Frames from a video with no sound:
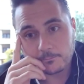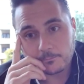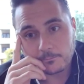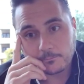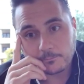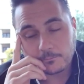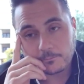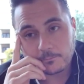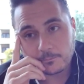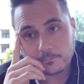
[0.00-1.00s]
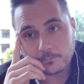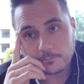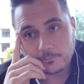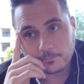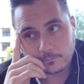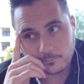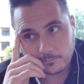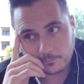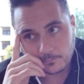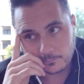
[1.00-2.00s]

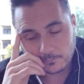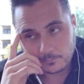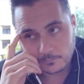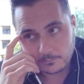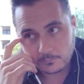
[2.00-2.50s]
(no one is talking)